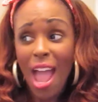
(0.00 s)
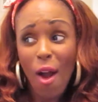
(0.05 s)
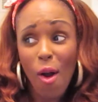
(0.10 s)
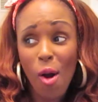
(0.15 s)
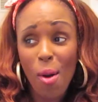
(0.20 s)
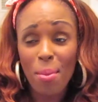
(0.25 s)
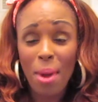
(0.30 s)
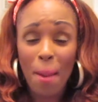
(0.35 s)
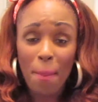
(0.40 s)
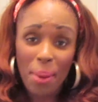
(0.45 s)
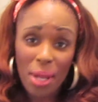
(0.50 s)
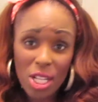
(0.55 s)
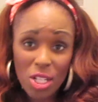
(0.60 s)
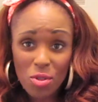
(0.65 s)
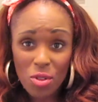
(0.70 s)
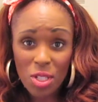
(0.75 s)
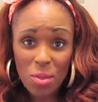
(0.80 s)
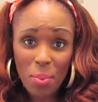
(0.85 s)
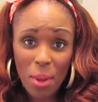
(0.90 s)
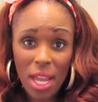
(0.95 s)
or my
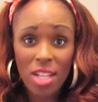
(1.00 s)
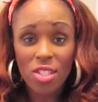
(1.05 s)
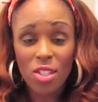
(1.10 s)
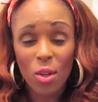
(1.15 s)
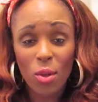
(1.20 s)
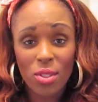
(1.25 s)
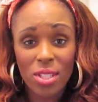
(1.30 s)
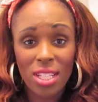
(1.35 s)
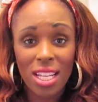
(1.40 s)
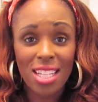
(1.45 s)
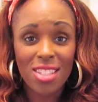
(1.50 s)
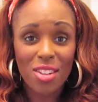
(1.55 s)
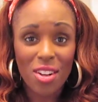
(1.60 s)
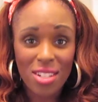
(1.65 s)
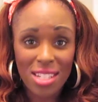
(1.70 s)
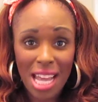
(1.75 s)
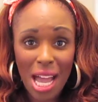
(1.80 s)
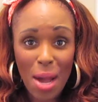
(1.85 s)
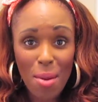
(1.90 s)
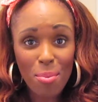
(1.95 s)
Pinterest page. Those links
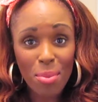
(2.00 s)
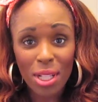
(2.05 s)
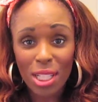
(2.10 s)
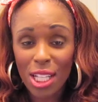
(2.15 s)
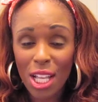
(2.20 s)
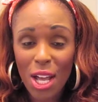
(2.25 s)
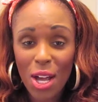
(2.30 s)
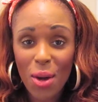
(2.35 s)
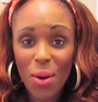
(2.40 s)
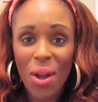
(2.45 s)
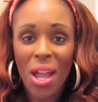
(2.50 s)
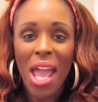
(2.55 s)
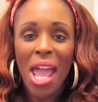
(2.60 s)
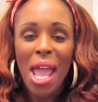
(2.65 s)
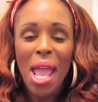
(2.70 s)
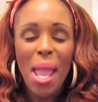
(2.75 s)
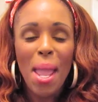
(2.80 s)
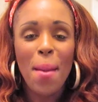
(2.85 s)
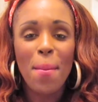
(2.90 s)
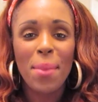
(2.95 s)
are down below.
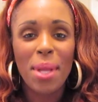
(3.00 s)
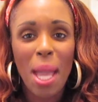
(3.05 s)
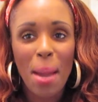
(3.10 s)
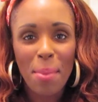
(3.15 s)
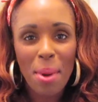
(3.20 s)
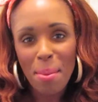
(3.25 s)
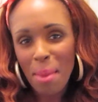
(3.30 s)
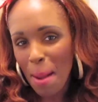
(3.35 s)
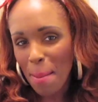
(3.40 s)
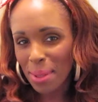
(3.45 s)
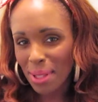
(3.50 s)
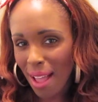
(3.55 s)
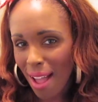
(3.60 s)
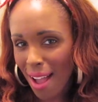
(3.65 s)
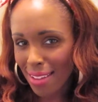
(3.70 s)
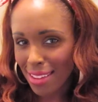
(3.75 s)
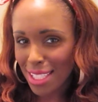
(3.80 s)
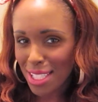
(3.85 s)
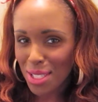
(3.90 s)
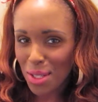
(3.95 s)
Hit me up on my
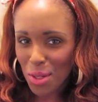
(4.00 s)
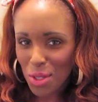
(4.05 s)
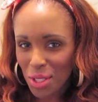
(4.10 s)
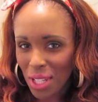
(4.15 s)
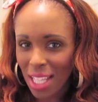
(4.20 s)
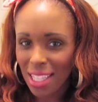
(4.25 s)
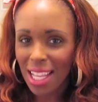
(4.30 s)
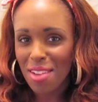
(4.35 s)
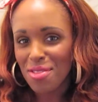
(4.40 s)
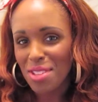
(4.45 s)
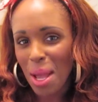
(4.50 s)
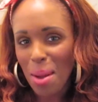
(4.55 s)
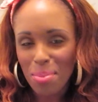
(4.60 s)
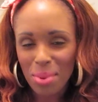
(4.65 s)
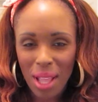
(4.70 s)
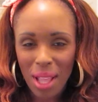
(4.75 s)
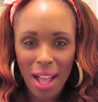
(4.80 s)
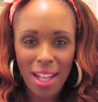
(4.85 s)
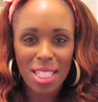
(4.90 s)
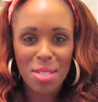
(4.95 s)
blog,
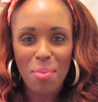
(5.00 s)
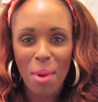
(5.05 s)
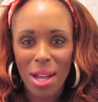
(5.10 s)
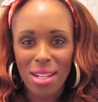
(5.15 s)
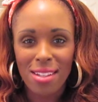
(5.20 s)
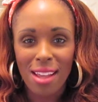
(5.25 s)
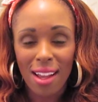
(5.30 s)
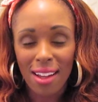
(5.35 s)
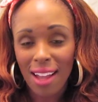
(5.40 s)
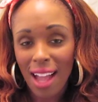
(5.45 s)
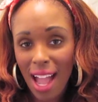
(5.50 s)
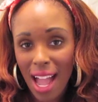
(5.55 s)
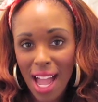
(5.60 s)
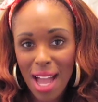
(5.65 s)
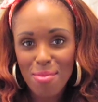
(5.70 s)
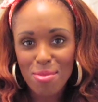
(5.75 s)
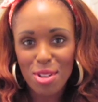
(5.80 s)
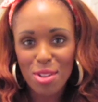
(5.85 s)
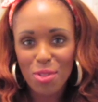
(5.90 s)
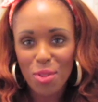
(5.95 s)

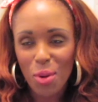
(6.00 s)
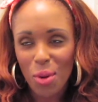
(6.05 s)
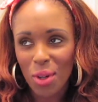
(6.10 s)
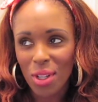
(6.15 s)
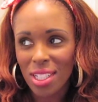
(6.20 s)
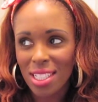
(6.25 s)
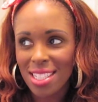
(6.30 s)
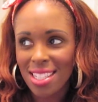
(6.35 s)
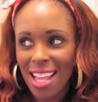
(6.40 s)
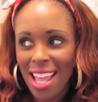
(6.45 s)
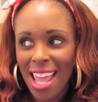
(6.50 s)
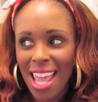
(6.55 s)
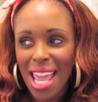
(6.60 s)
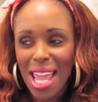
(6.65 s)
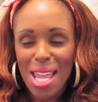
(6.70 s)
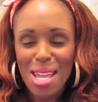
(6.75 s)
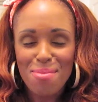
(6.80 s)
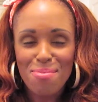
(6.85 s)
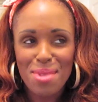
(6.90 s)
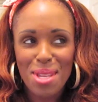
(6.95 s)
thesocialitelife.blogspot.com. And of course,
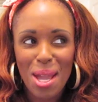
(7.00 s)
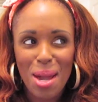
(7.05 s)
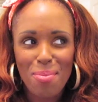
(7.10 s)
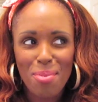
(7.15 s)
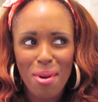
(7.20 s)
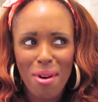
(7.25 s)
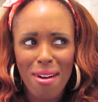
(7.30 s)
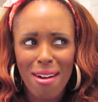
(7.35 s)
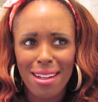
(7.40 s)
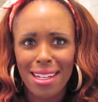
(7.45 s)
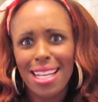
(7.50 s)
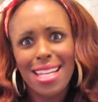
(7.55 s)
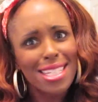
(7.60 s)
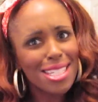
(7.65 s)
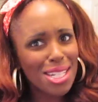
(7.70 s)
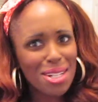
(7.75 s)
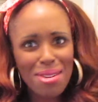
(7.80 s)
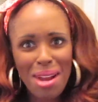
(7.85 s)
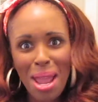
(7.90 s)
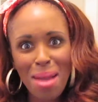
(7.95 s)
hit me up on
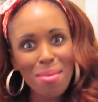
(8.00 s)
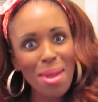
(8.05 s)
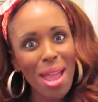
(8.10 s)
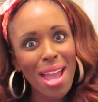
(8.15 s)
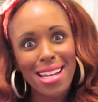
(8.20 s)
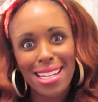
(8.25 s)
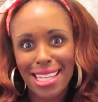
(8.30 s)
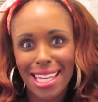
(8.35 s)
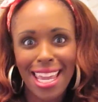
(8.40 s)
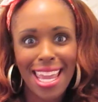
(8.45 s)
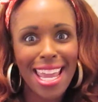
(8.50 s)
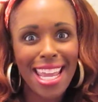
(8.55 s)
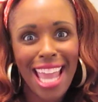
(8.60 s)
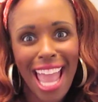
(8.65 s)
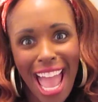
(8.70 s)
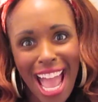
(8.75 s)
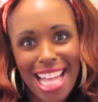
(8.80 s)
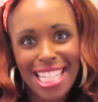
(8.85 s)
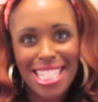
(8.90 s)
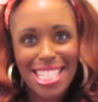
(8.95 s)
Instagram and Keek
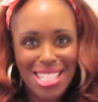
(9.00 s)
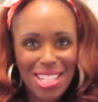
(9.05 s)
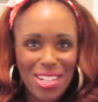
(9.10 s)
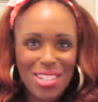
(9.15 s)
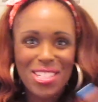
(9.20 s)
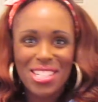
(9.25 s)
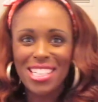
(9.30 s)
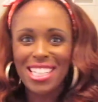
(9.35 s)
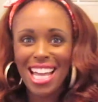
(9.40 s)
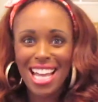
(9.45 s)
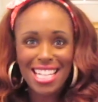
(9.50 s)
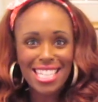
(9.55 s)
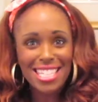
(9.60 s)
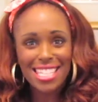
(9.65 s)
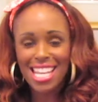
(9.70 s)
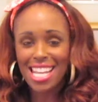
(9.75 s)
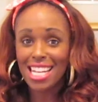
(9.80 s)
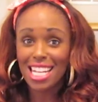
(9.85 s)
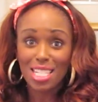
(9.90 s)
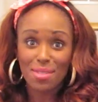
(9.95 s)
at
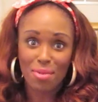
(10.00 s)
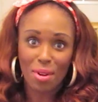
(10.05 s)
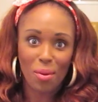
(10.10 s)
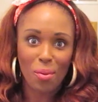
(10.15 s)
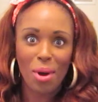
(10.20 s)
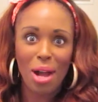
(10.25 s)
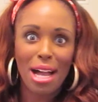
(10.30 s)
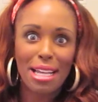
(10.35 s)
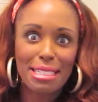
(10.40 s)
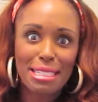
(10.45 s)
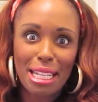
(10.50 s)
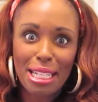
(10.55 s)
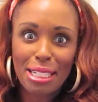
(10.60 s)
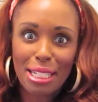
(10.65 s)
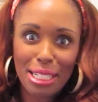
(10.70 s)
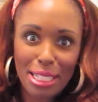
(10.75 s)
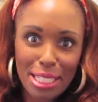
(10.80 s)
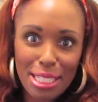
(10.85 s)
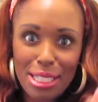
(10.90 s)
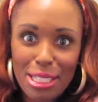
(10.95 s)
socializesandy. It's been a while since I've
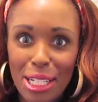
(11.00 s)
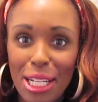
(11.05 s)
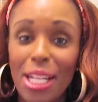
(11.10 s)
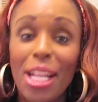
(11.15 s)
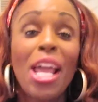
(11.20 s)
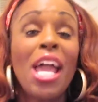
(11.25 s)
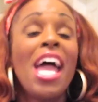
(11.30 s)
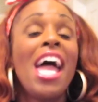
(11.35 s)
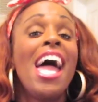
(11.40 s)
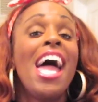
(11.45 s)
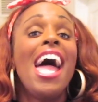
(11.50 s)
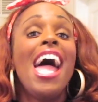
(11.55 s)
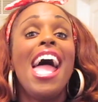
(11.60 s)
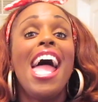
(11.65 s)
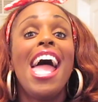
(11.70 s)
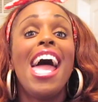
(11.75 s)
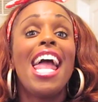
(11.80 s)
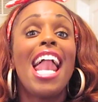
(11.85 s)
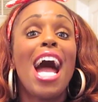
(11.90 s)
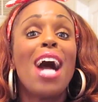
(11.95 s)
done this shit. And
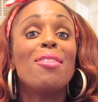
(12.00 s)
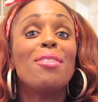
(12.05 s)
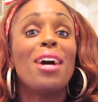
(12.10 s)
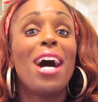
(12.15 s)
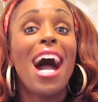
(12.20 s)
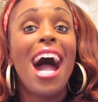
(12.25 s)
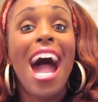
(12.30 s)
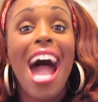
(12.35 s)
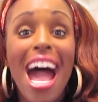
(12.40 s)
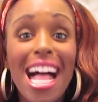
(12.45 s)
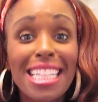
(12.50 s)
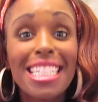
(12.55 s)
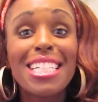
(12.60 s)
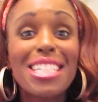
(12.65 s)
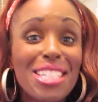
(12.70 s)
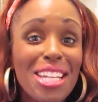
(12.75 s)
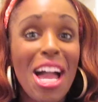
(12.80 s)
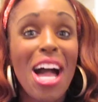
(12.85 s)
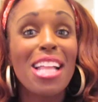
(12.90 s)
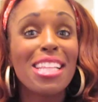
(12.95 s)
I will holler
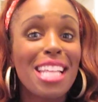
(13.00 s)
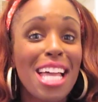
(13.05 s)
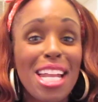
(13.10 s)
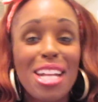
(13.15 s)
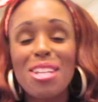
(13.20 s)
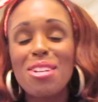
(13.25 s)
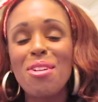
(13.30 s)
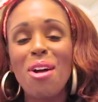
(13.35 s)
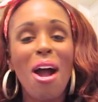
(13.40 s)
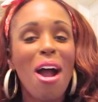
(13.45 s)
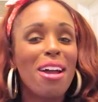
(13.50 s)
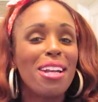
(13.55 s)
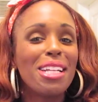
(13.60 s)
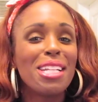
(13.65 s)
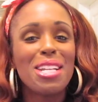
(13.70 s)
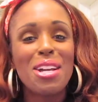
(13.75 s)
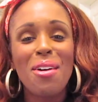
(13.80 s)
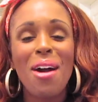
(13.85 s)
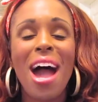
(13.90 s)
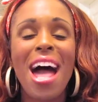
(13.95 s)
at y'all later. You already
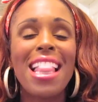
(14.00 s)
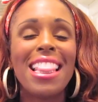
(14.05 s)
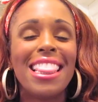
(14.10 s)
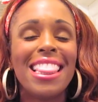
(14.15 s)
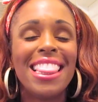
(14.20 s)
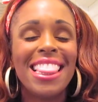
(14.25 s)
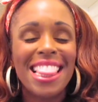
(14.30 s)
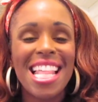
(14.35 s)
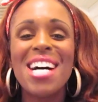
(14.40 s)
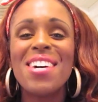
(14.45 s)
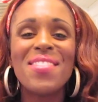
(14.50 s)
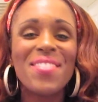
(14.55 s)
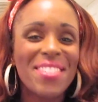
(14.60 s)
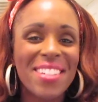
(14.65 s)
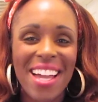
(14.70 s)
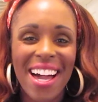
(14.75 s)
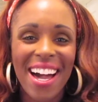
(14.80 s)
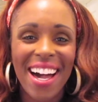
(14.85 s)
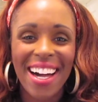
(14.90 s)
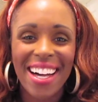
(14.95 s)
know I love
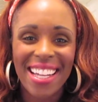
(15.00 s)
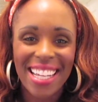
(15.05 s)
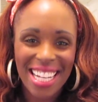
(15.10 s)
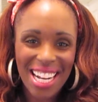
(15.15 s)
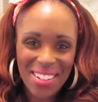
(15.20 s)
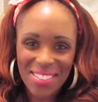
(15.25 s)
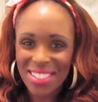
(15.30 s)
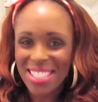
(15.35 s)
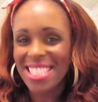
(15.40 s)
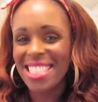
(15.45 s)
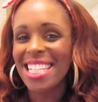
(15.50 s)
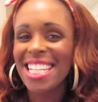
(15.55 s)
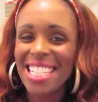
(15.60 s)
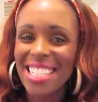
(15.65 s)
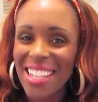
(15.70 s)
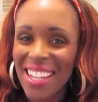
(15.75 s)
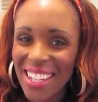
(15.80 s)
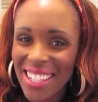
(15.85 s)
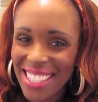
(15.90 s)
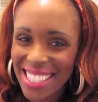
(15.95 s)
y'all, and I will
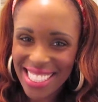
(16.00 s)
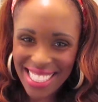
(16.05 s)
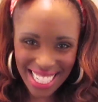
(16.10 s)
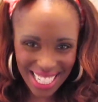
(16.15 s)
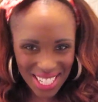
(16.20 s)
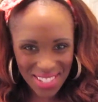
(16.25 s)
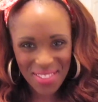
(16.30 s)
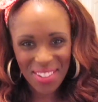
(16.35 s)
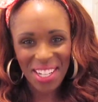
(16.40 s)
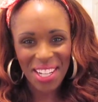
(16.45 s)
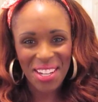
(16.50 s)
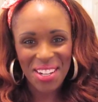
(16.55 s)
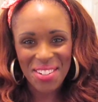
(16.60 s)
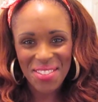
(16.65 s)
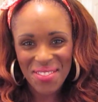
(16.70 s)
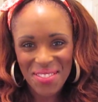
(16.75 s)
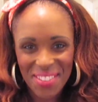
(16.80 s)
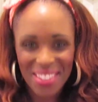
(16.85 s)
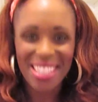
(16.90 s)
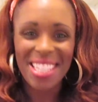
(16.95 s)
see y'all in the next
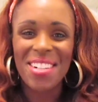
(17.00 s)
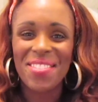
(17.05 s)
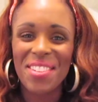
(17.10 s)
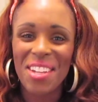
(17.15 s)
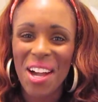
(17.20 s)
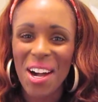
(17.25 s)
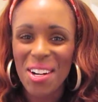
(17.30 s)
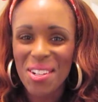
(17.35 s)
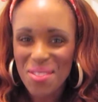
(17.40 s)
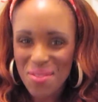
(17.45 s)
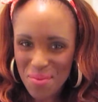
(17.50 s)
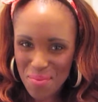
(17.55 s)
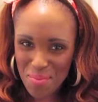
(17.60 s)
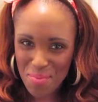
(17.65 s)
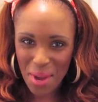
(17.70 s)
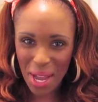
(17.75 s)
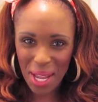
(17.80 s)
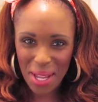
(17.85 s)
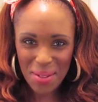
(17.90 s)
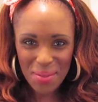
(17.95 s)
video. Love y'all.
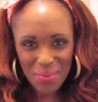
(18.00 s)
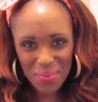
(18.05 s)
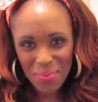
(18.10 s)
Bye.